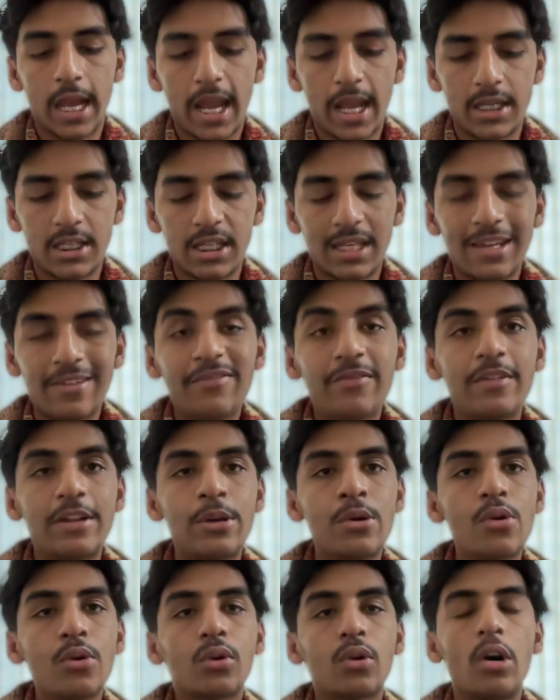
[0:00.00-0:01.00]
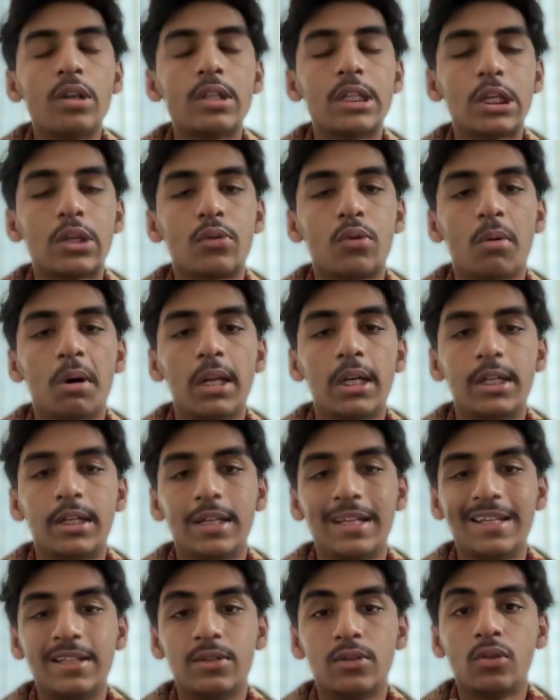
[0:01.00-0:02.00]
and if your content
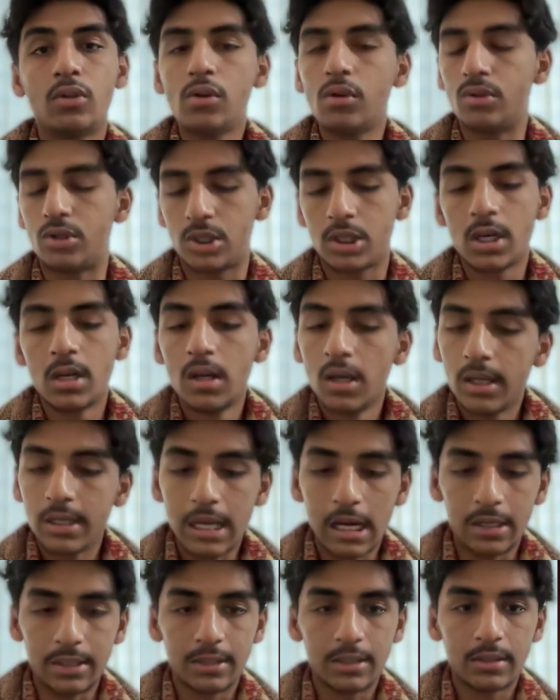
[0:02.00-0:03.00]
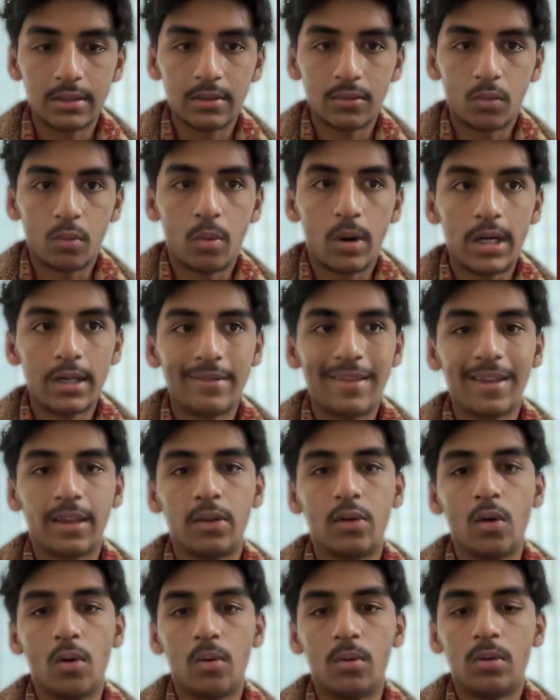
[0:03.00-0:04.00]
quality is good, and where they
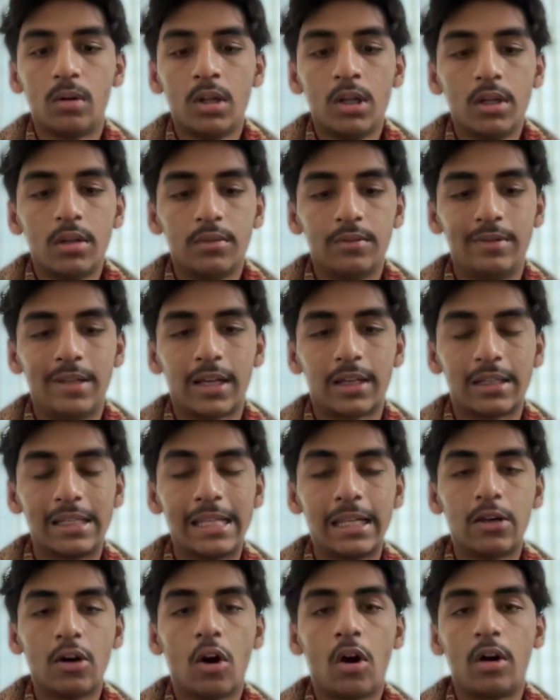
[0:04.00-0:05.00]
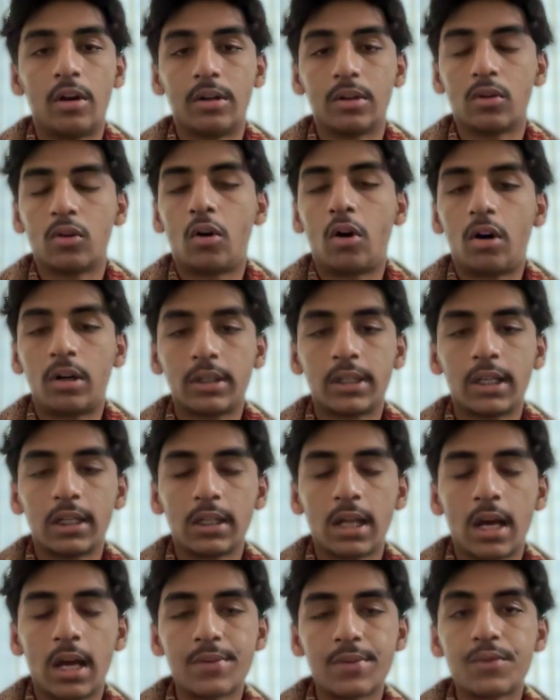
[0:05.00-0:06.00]
go, they click on contact
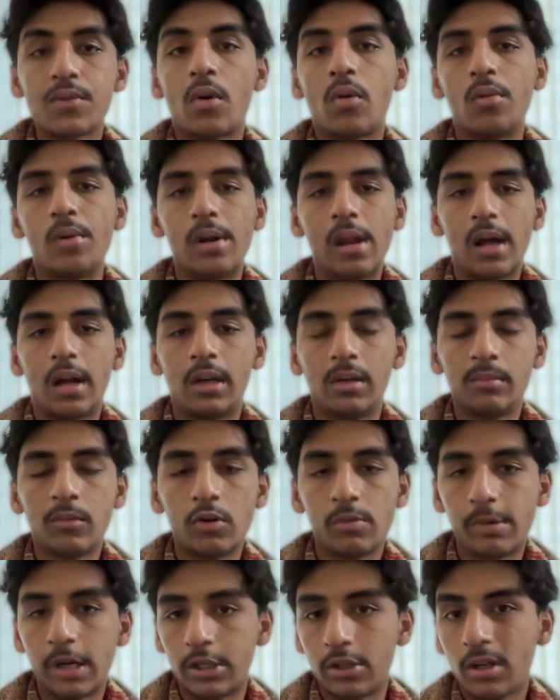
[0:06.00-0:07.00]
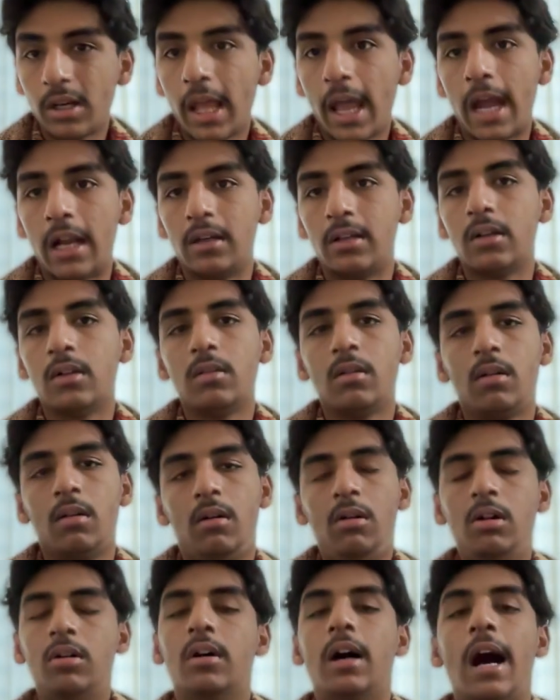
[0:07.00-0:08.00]
us or learn more button, and
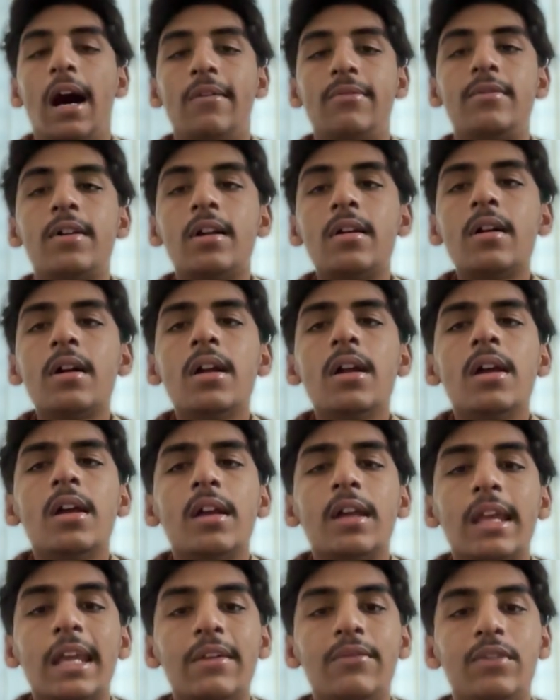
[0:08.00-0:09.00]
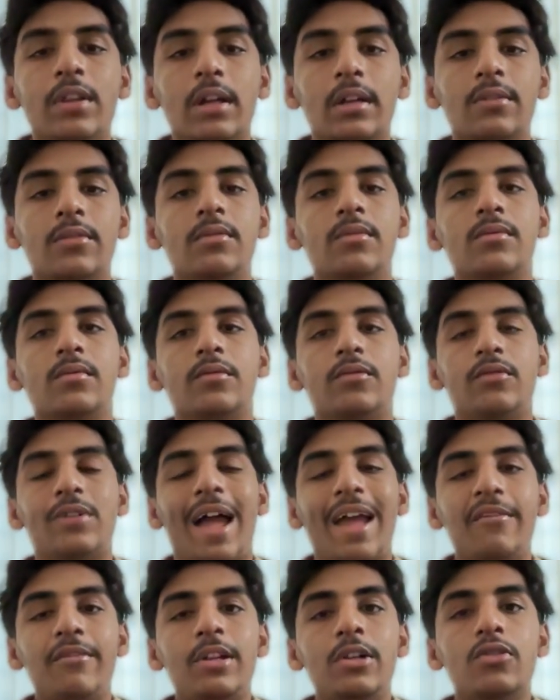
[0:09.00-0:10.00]
after, if they
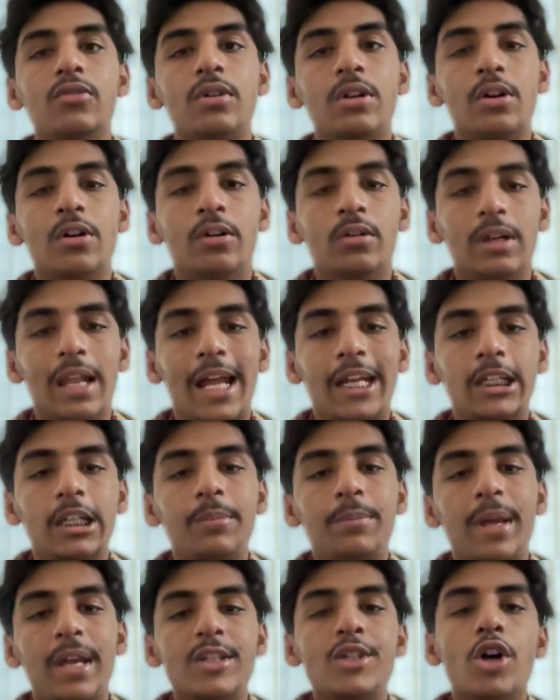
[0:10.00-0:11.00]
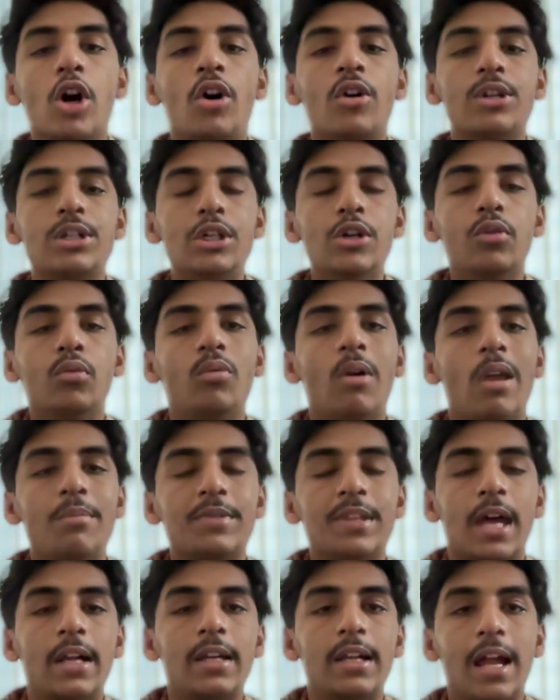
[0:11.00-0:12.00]
dive into your landing page or your
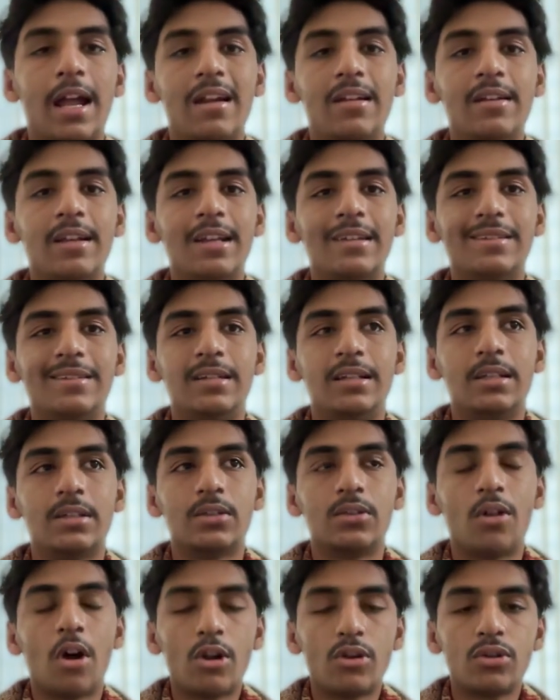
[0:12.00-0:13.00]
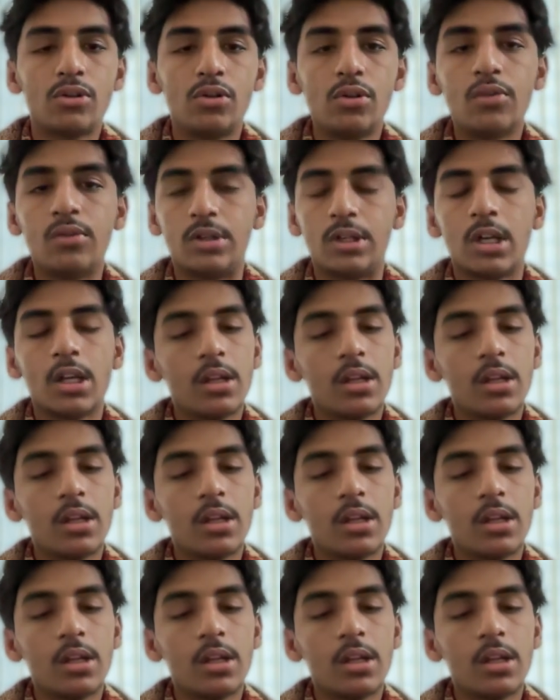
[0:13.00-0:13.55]
website and is this not good,